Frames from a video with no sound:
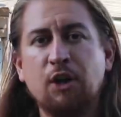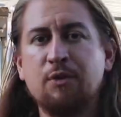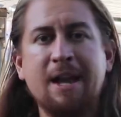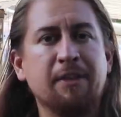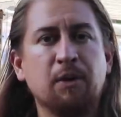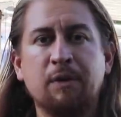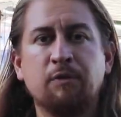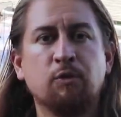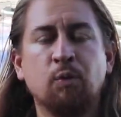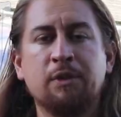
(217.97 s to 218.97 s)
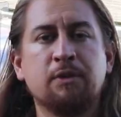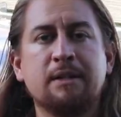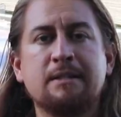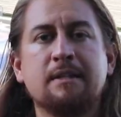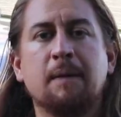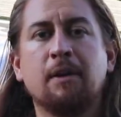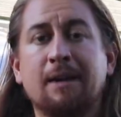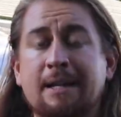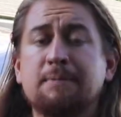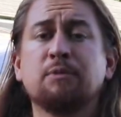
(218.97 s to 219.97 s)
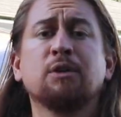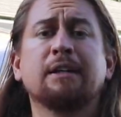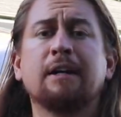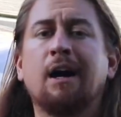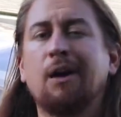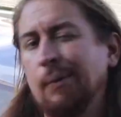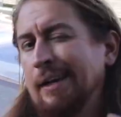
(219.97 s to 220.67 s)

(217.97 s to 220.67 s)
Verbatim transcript: You know, now that we went through this summer and it's been really hot,